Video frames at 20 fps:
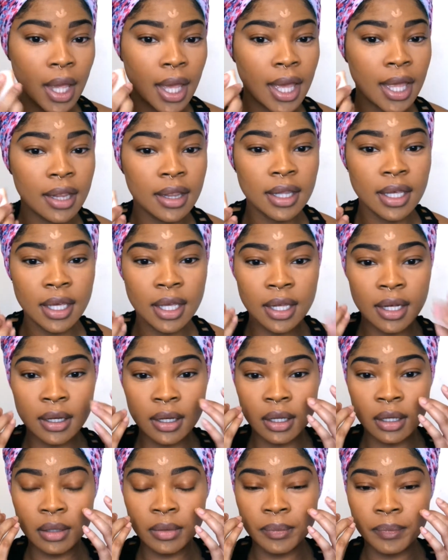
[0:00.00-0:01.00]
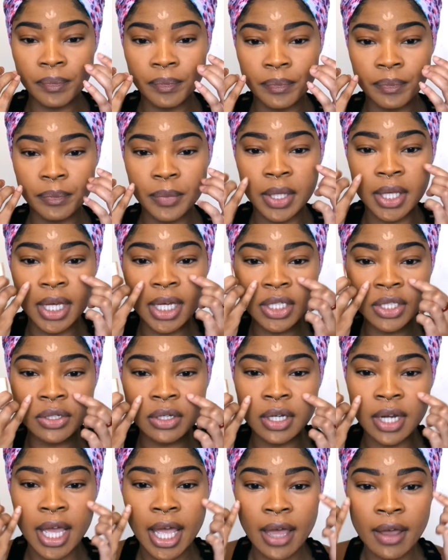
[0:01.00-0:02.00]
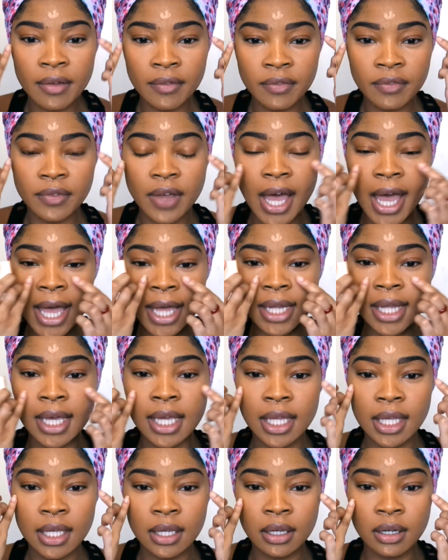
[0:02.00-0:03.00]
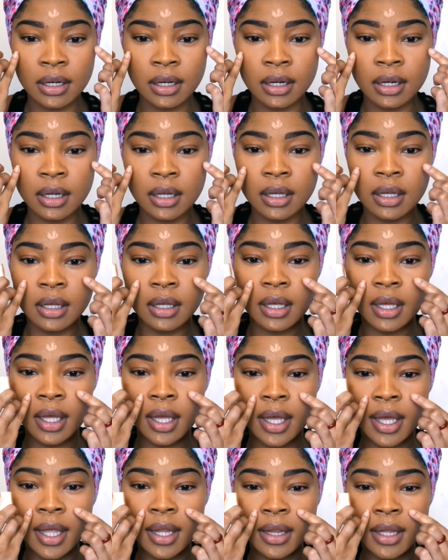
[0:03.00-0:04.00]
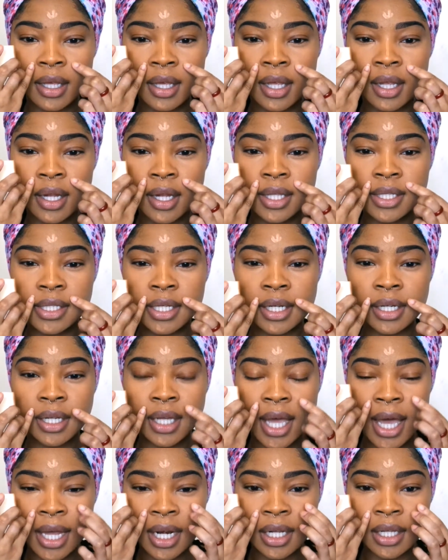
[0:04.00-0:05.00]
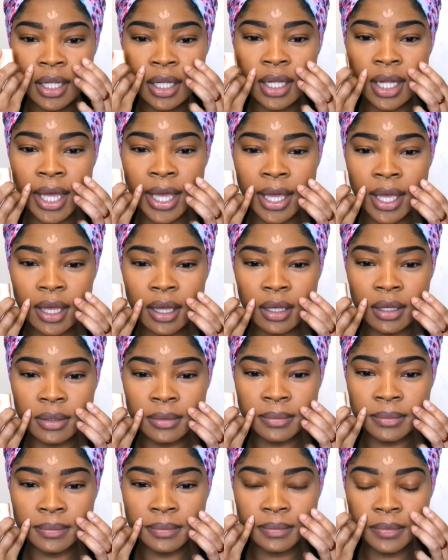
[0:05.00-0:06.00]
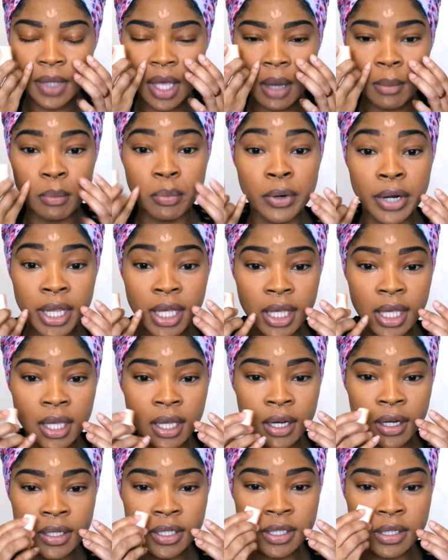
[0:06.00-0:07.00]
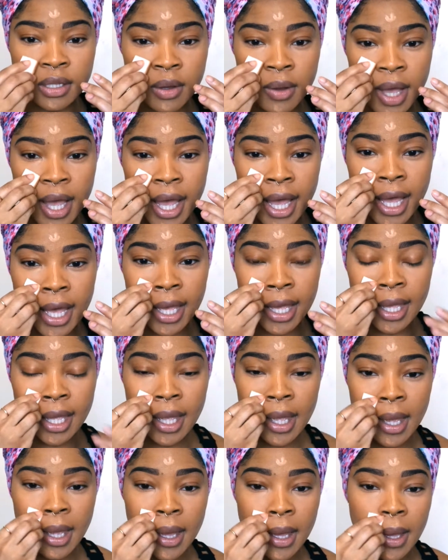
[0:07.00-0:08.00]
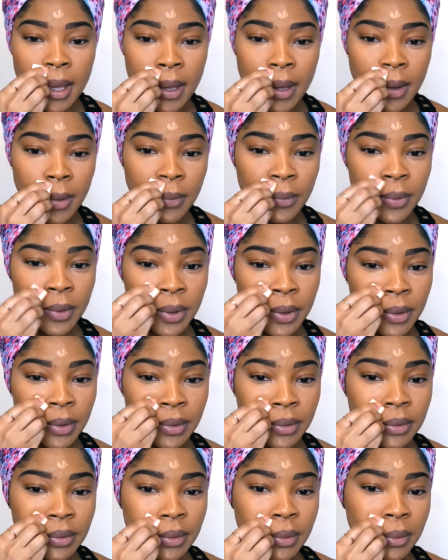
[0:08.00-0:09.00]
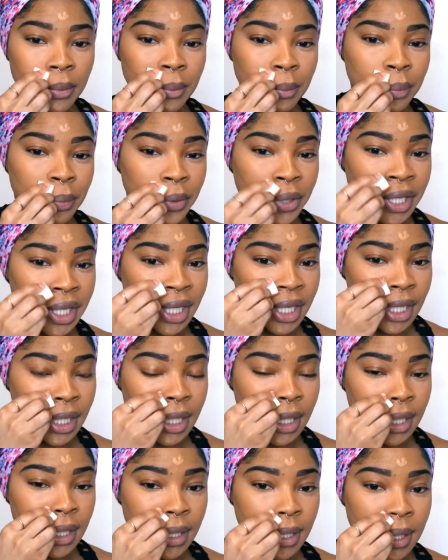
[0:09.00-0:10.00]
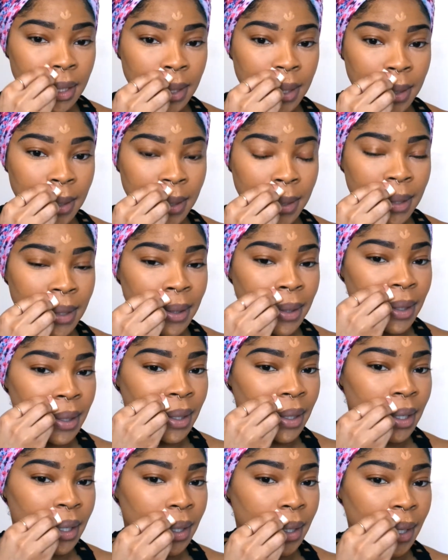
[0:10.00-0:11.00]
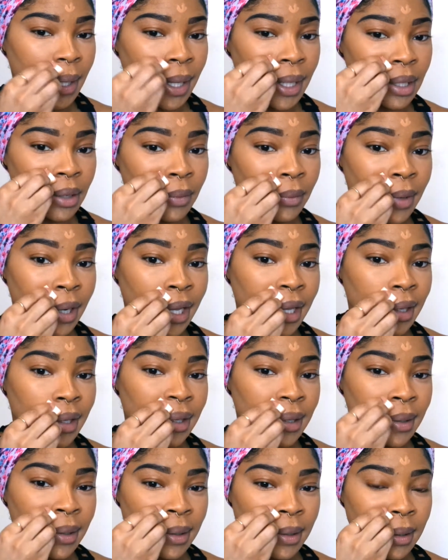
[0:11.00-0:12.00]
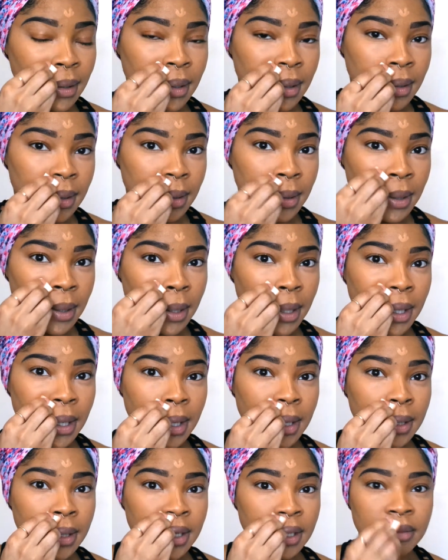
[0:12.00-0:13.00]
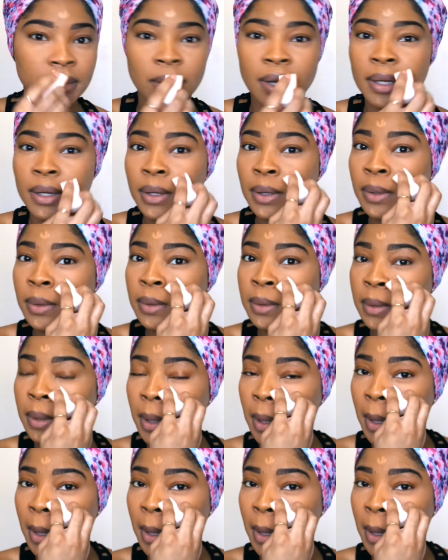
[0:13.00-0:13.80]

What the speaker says: And then because you're going to have highlight here, and then it's going to kind of look like a break here, so I will bring it in kind of right here underneath my nose